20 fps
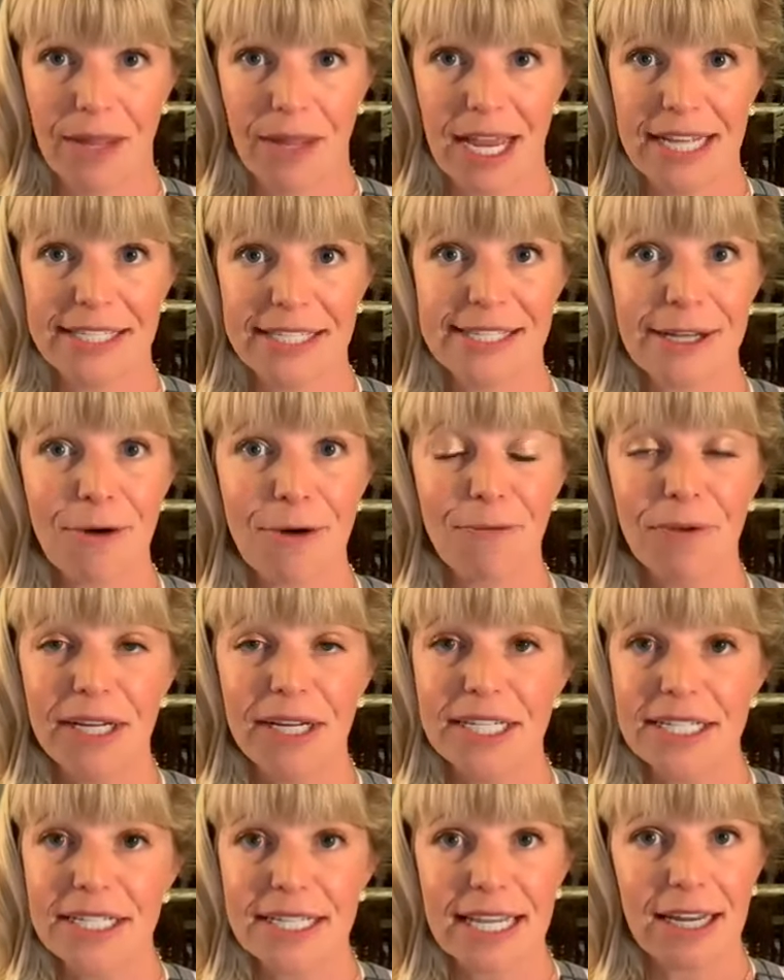And so we
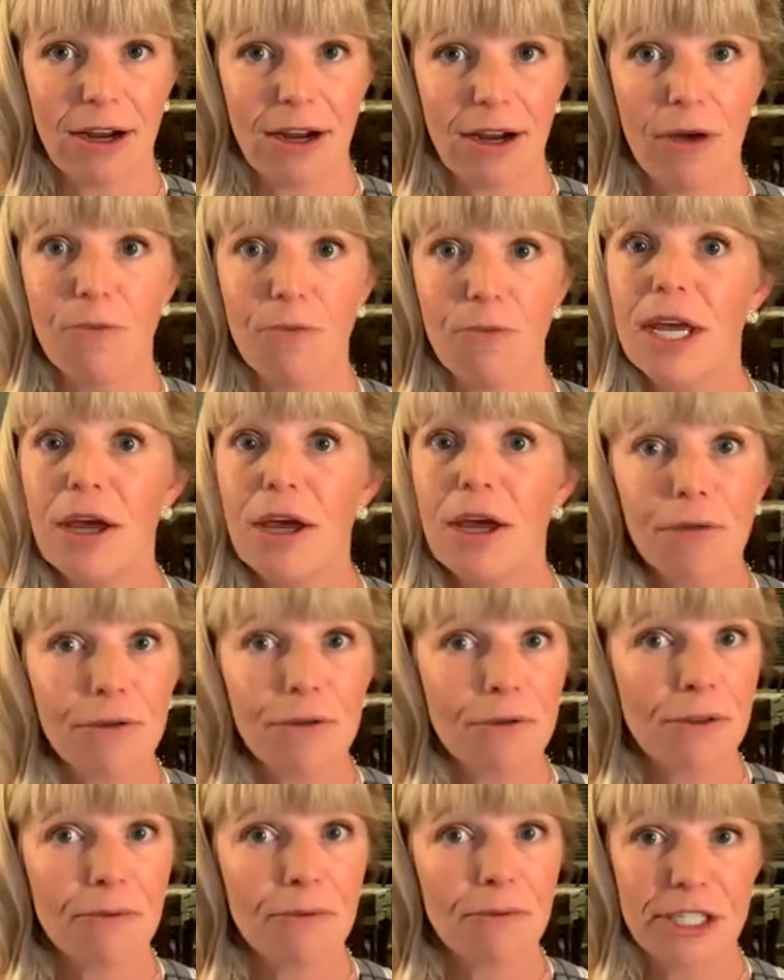just get on, we go
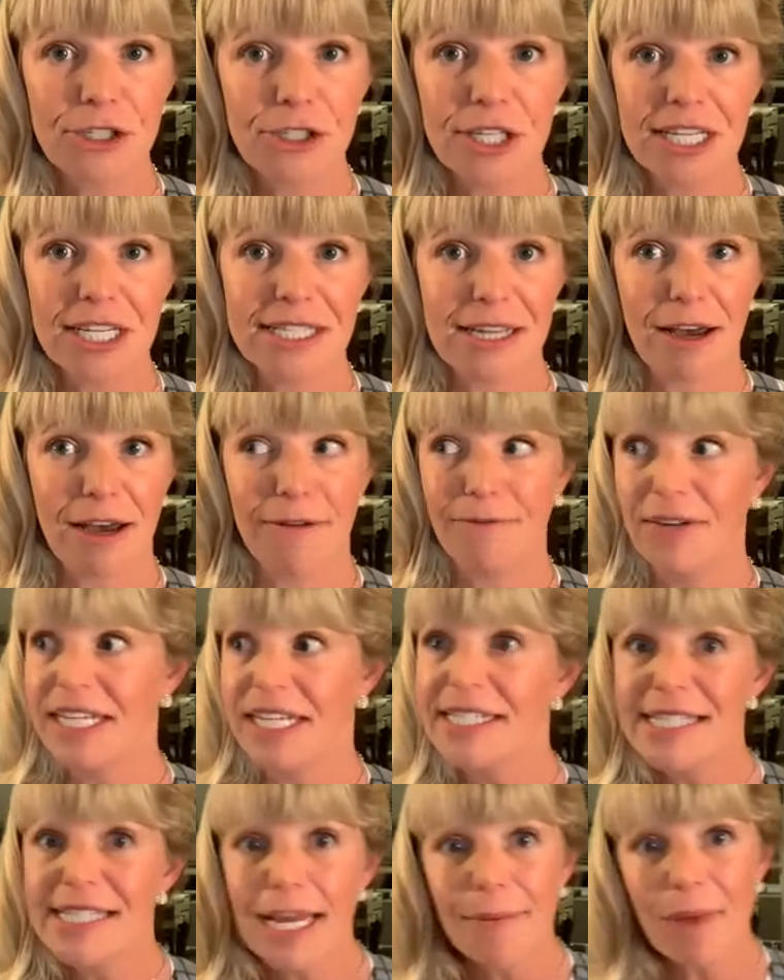through the wish list on
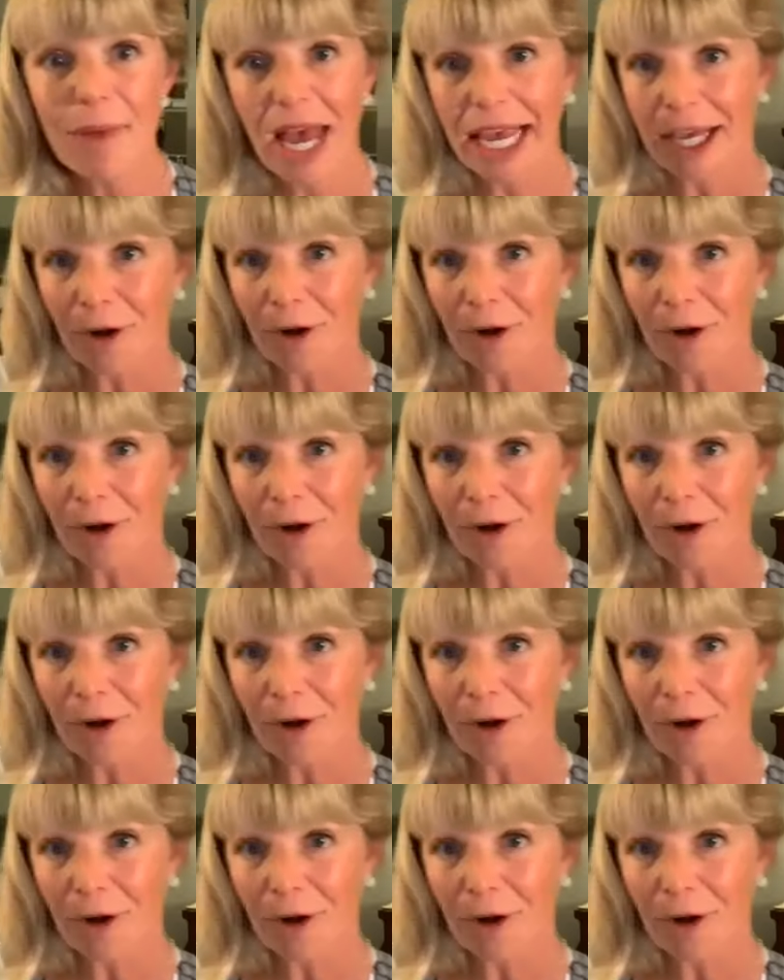FaceTime. I can